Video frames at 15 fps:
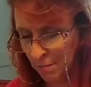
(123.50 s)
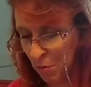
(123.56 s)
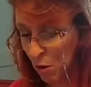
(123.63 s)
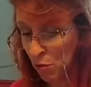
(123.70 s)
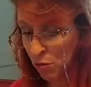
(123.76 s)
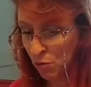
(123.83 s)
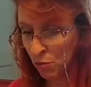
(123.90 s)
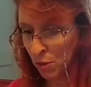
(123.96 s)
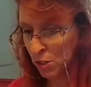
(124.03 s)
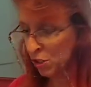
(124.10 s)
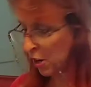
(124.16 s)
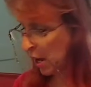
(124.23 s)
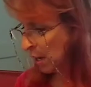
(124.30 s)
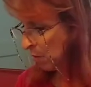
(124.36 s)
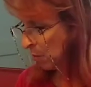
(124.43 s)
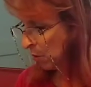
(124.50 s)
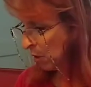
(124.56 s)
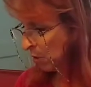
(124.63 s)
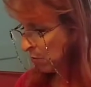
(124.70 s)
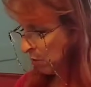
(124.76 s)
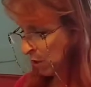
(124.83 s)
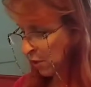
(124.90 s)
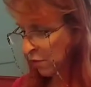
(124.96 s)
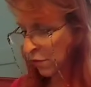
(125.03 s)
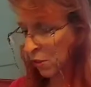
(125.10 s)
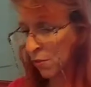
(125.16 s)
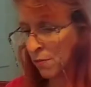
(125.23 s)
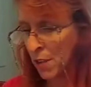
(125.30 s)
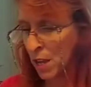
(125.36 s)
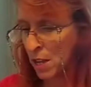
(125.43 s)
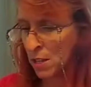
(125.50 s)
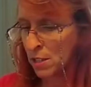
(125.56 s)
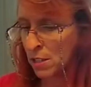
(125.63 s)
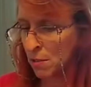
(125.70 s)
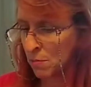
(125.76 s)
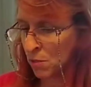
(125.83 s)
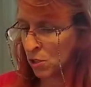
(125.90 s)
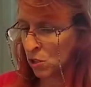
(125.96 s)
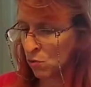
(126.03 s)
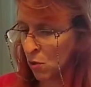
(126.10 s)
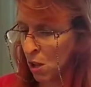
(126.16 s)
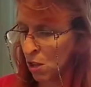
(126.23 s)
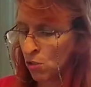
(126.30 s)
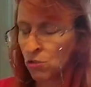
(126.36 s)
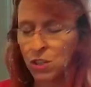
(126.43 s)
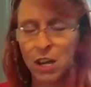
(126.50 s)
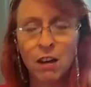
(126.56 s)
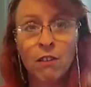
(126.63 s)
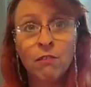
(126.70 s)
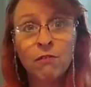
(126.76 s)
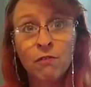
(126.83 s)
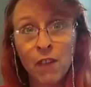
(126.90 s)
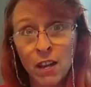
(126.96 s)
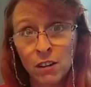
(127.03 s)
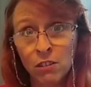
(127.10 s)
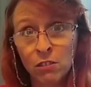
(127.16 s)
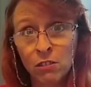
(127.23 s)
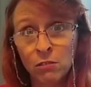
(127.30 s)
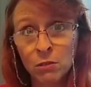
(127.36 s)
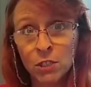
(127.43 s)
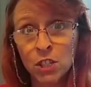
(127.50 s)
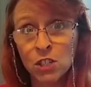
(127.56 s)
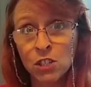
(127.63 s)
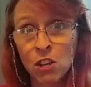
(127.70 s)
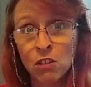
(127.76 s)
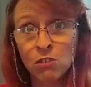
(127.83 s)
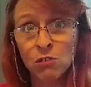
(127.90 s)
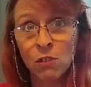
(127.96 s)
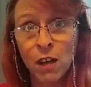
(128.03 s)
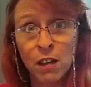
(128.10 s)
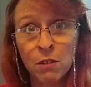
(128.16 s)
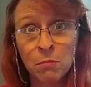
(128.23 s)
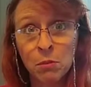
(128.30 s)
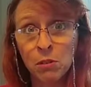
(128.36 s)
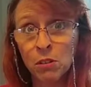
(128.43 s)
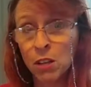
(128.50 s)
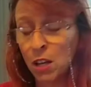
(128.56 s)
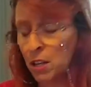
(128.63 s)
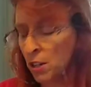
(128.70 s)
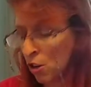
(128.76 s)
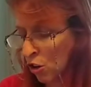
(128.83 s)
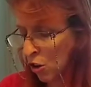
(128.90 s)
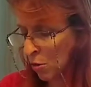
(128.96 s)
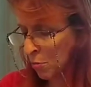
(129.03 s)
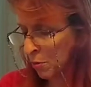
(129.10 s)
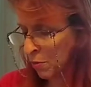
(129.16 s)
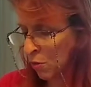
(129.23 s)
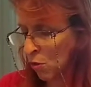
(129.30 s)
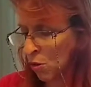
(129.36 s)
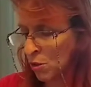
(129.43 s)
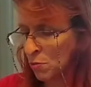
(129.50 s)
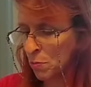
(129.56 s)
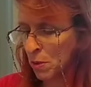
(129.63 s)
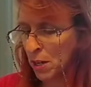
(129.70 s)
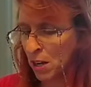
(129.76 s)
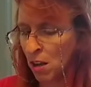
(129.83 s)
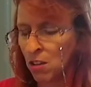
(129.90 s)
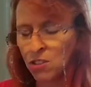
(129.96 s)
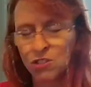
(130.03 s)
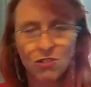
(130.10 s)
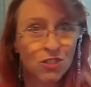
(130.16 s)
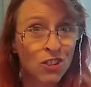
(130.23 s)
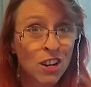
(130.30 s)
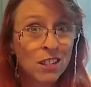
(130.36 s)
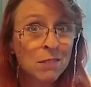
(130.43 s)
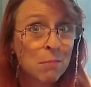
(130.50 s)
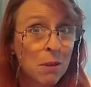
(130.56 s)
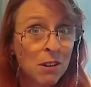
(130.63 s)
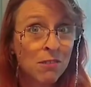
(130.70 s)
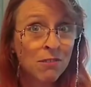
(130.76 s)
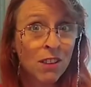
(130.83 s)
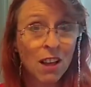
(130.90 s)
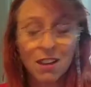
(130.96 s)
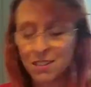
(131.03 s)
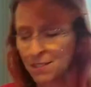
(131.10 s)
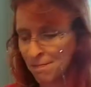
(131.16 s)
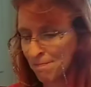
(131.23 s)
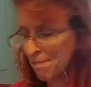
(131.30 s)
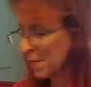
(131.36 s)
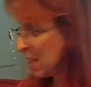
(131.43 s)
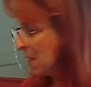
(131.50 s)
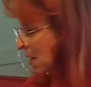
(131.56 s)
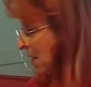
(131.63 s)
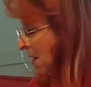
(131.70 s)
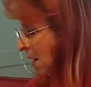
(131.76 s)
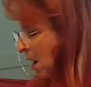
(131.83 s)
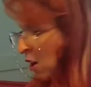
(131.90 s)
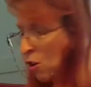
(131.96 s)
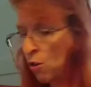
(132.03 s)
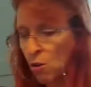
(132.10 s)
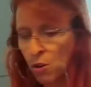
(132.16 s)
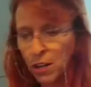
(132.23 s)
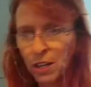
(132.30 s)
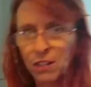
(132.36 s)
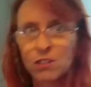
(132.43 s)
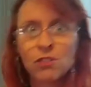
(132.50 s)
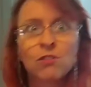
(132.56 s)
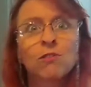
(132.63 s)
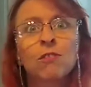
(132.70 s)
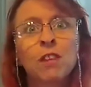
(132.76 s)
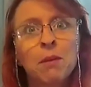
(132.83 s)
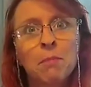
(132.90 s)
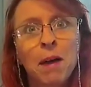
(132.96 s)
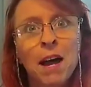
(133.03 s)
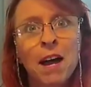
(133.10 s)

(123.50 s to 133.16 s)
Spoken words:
both of which are edible and wonderful, some swallowtail fennel, which is also edible, an herb of course, but it also attracts butterflies, according to the